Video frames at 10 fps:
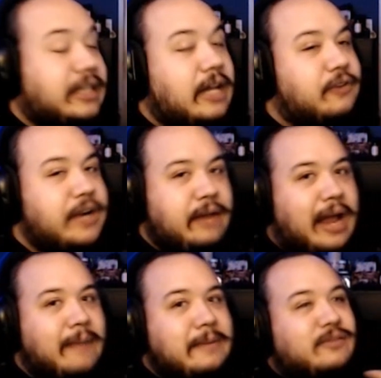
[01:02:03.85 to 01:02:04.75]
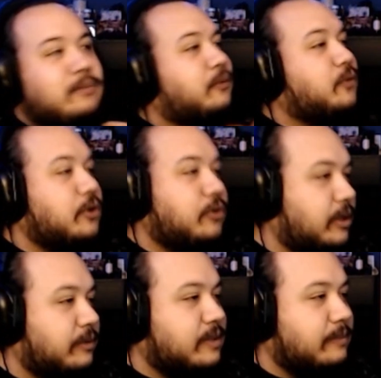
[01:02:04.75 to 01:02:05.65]
love Renee Rapp even before
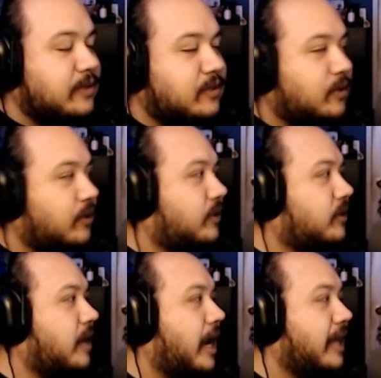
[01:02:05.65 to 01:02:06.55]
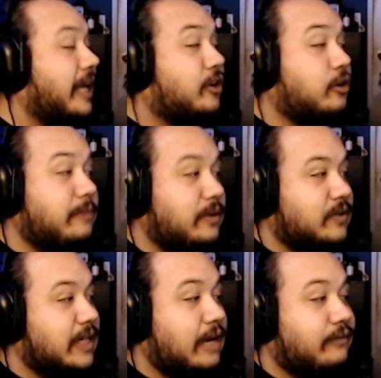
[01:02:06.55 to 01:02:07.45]
knowing it was a musical. I like her
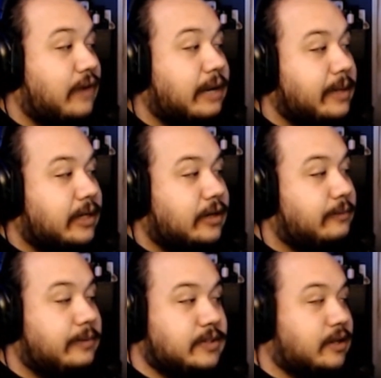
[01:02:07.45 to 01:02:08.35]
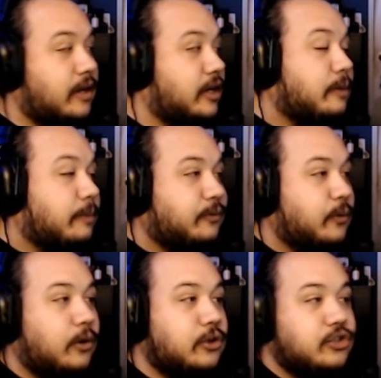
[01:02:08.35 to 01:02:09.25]
music. I've recommended her music on here
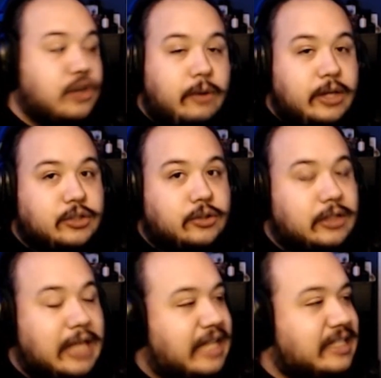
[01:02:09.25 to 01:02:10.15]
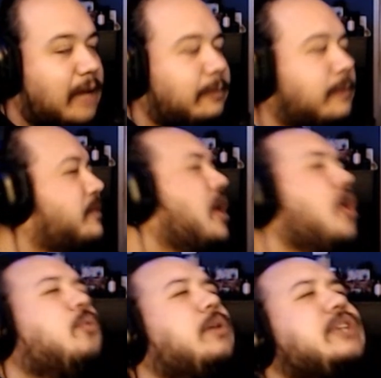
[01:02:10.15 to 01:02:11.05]
before. Snow Angel, her last album,
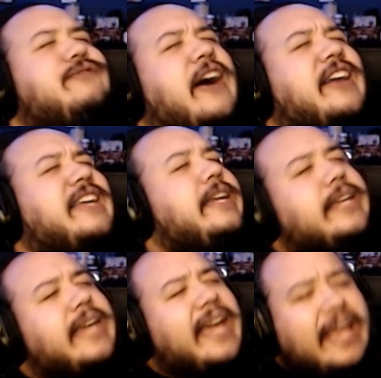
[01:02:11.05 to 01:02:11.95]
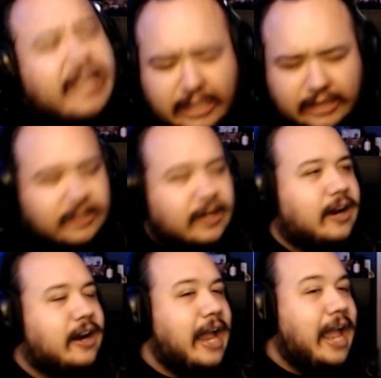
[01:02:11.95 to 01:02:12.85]
was fucking
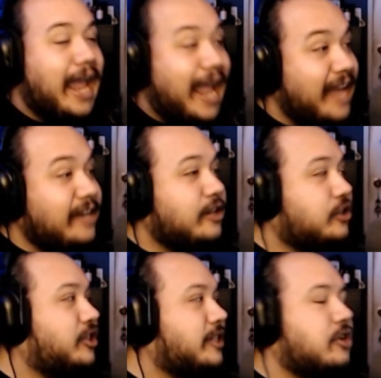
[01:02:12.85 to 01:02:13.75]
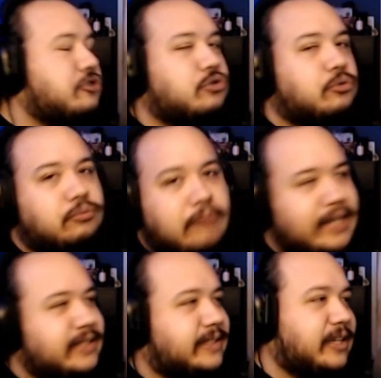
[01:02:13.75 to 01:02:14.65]
killer. And she's a
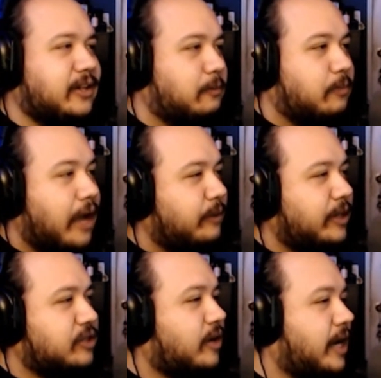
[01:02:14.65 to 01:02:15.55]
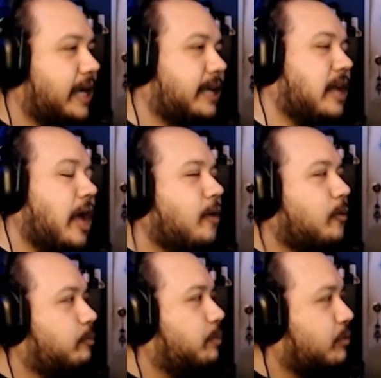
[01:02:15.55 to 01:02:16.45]
great singer. Broadway trained,
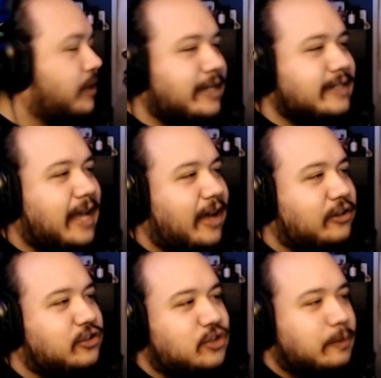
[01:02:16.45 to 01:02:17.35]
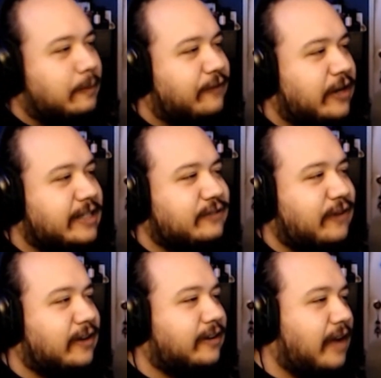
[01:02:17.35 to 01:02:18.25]
pretty as hell, and super funny as
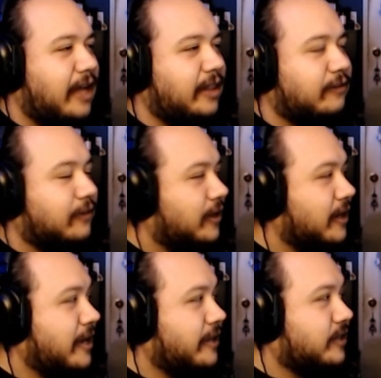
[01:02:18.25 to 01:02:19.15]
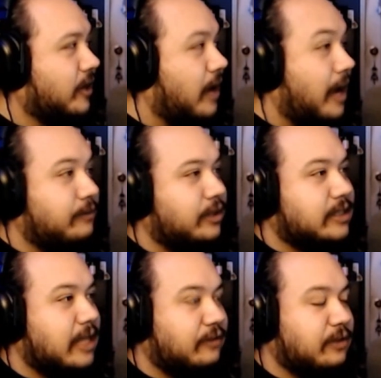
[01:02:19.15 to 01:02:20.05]
fuck. I love her. So I'm really
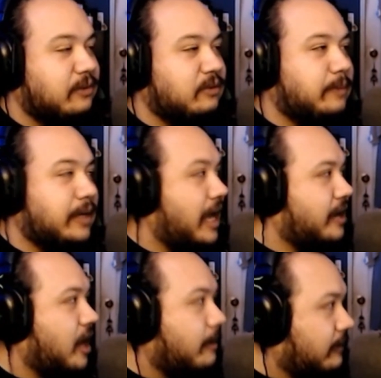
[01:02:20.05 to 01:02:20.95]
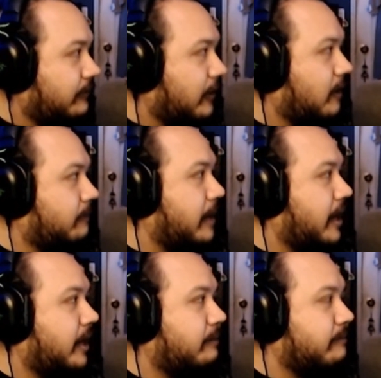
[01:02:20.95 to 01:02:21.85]
excited for the movie. But yeah, Not My Fault
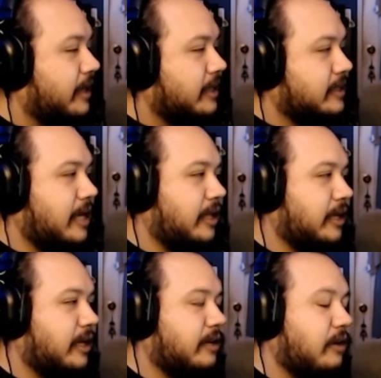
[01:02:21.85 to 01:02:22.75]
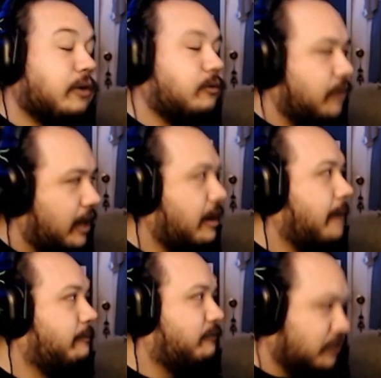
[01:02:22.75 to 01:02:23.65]
by Meg Thee Stallion or Renee
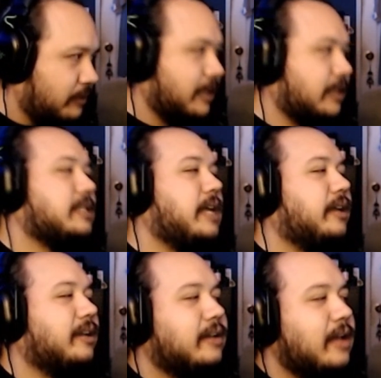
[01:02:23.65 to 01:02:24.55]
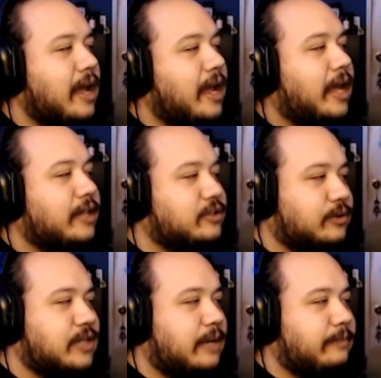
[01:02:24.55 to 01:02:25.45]
Rapp featuring Meg Thee Stallion and
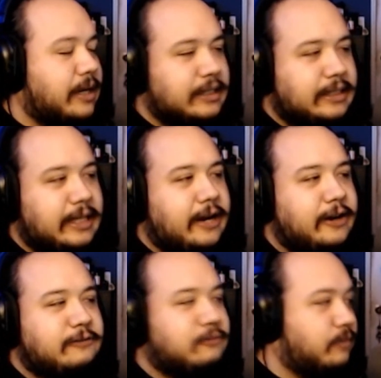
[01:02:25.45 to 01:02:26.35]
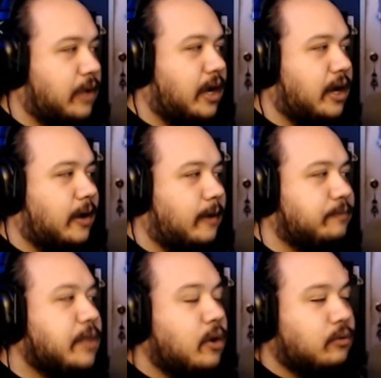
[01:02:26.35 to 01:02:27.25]
Screw Time by Claire
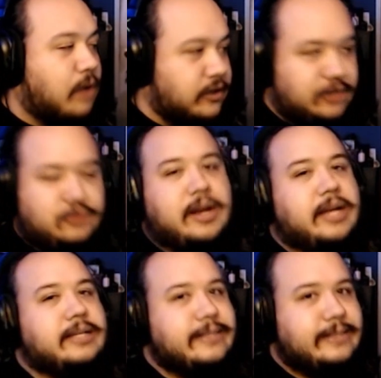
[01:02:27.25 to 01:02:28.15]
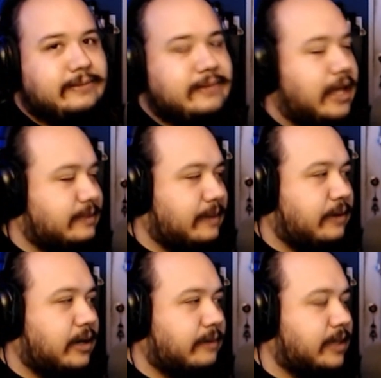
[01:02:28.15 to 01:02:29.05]
um Rosinkranz that's my
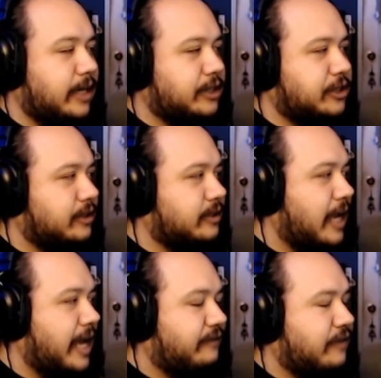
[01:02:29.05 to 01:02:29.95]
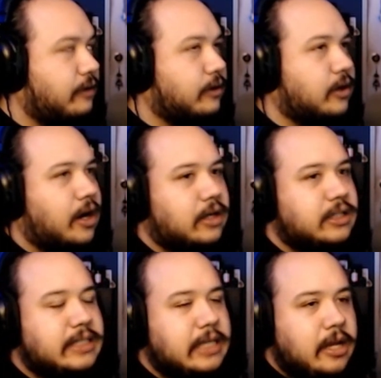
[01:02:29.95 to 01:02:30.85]
recommendation and final
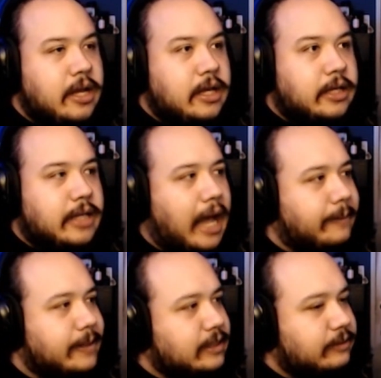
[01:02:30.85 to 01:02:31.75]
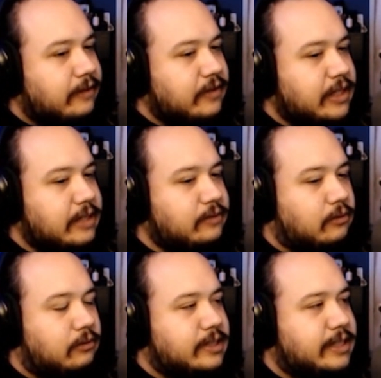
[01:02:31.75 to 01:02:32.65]
regards yeah basically everything
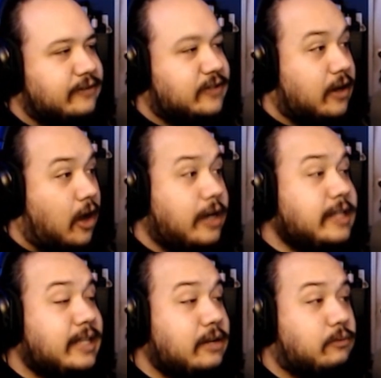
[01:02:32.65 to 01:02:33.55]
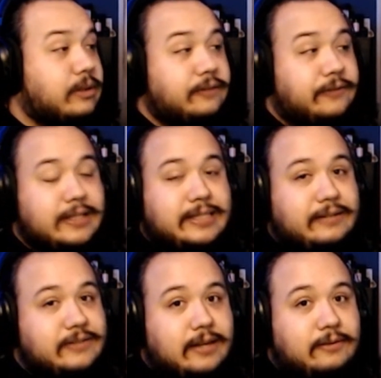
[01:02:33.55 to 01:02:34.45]
steve said honestly what the fuck
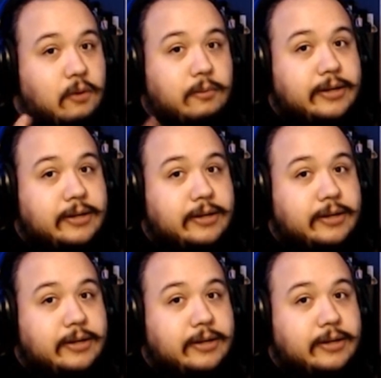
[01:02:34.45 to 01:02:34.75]
steve said we